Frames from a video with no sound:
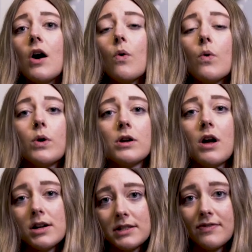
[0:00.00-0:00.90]
or
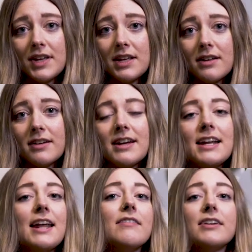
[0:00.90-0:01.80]
Knoxville
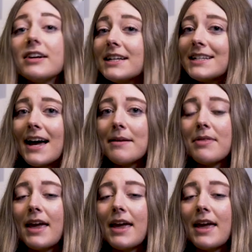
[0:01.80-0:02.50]
and have a great time